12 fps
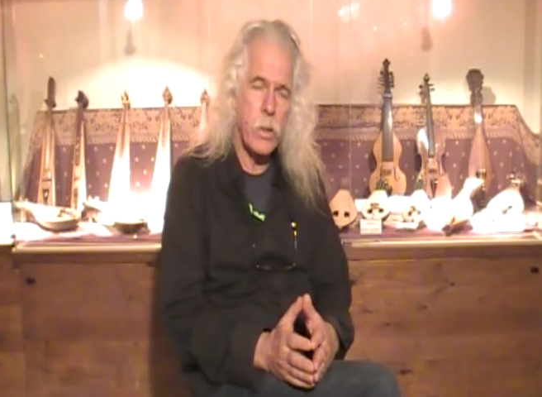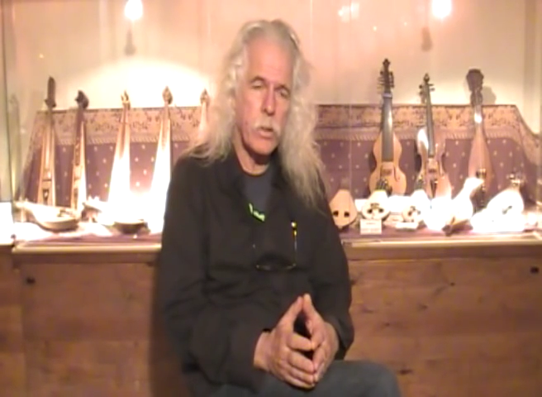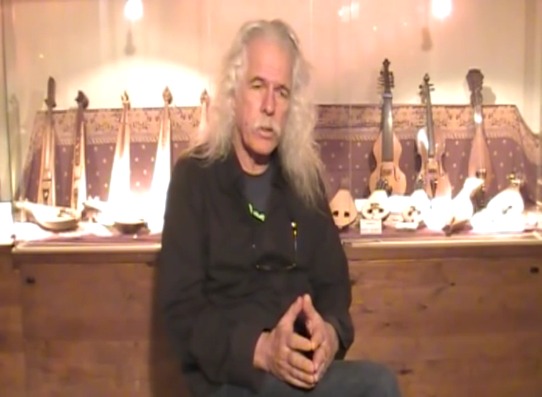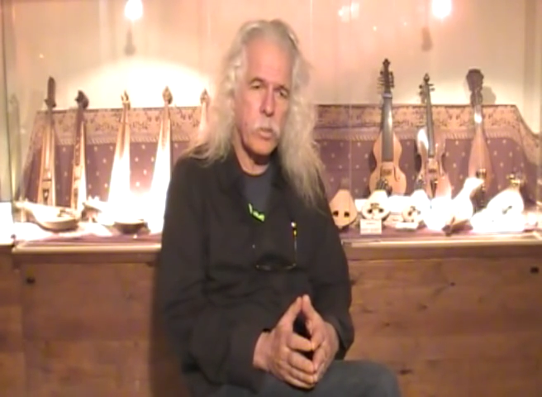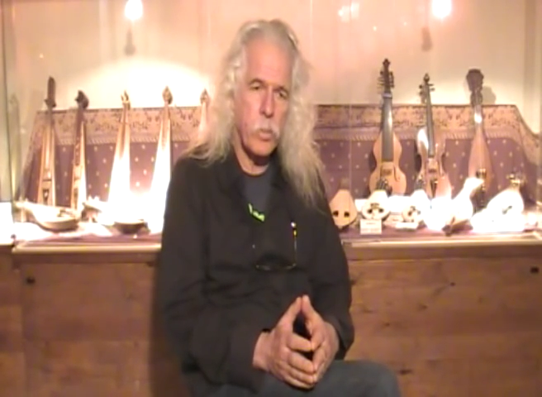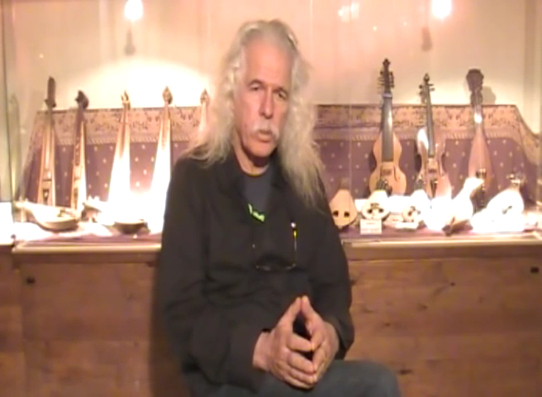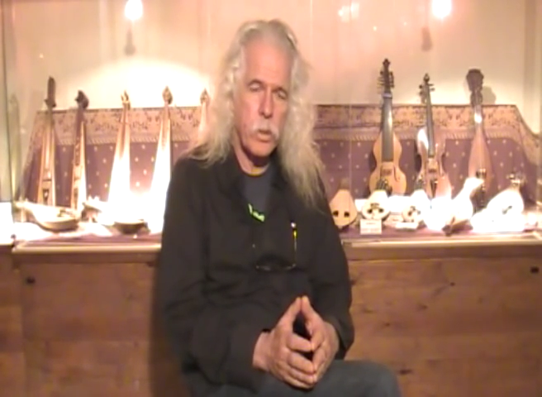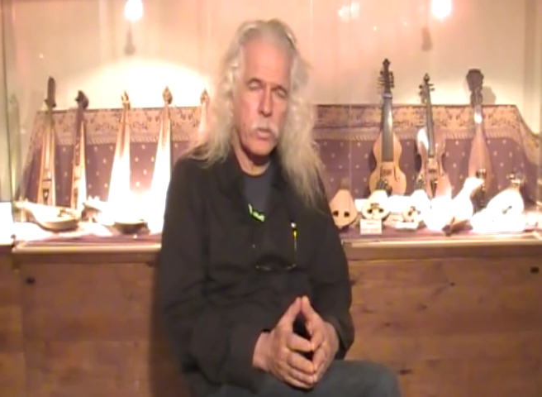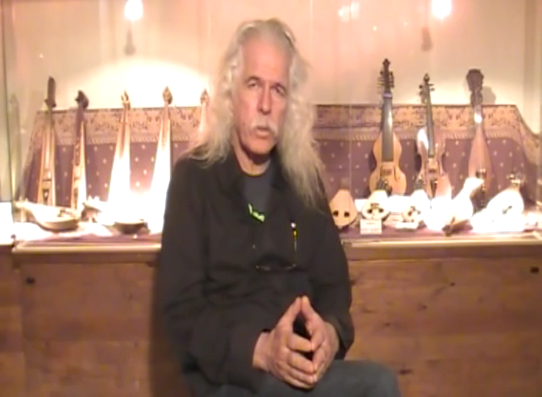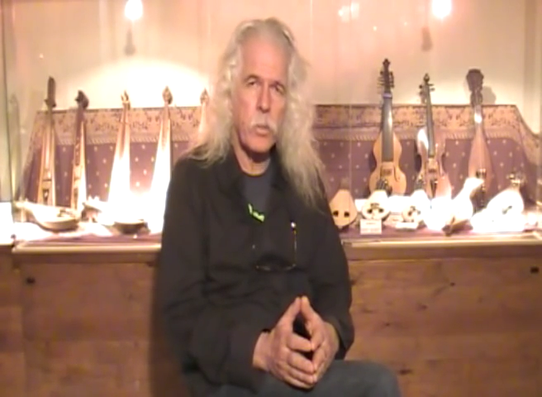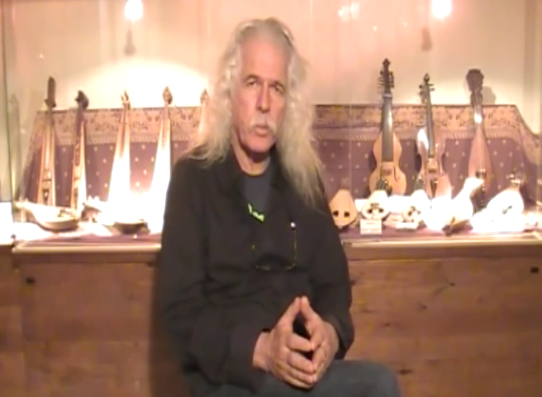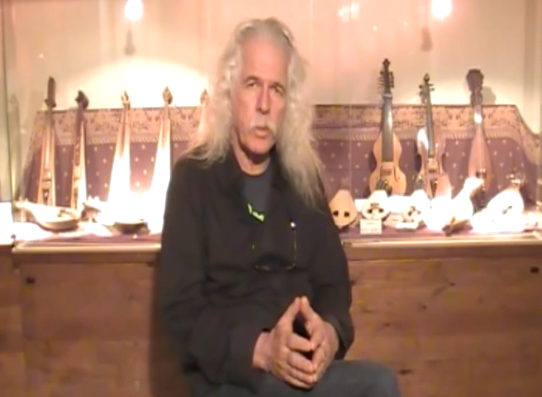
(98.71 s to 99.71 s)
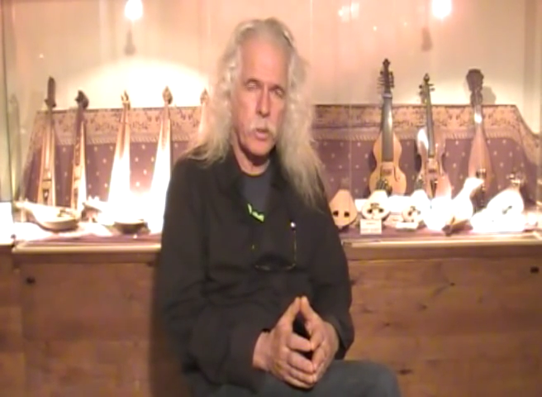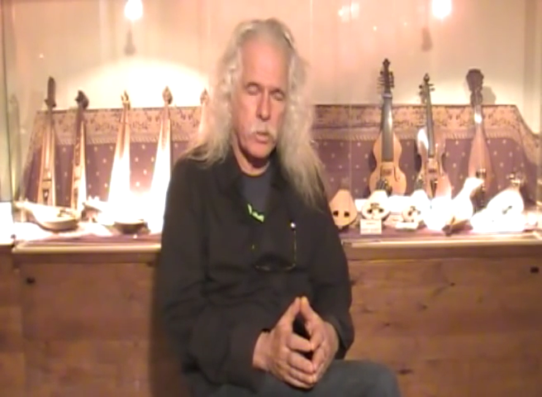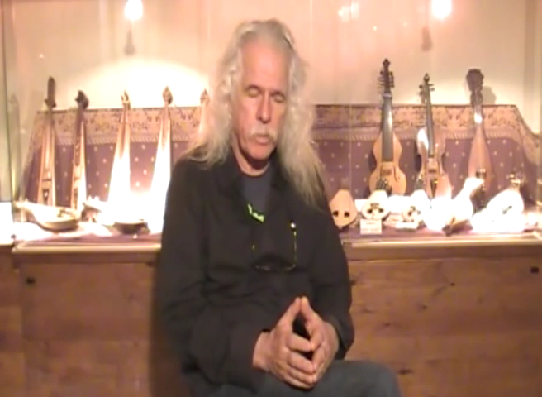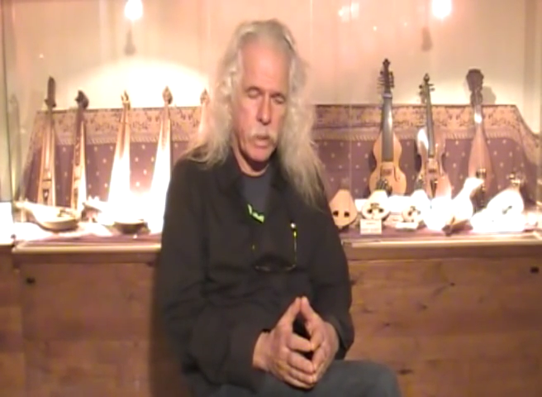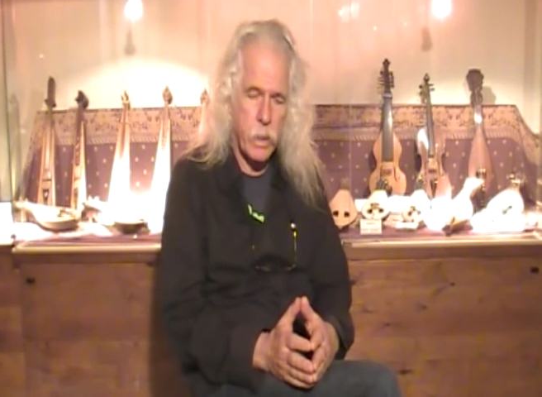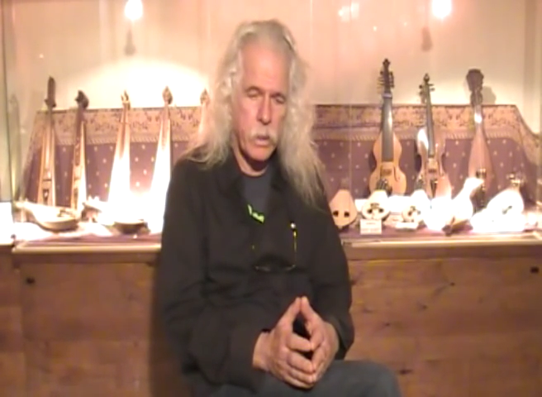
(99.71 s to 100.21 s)
on support from the
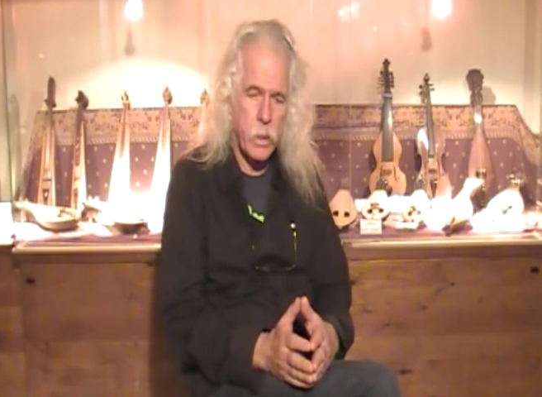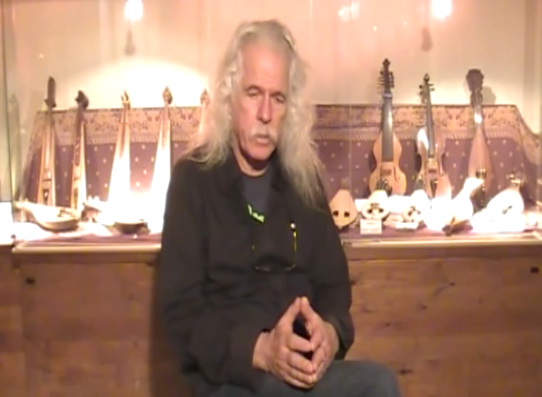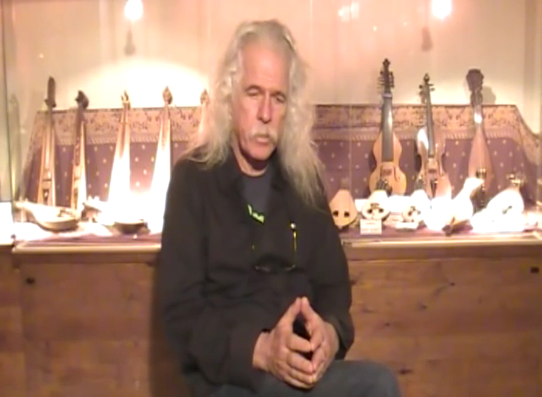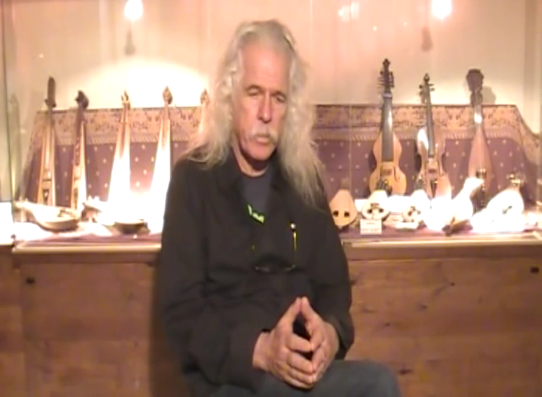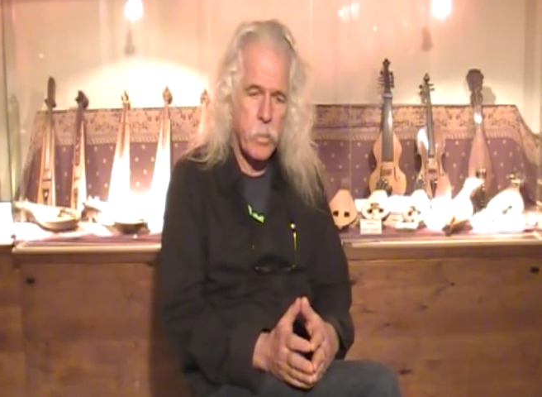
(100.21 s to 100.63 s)
municipality.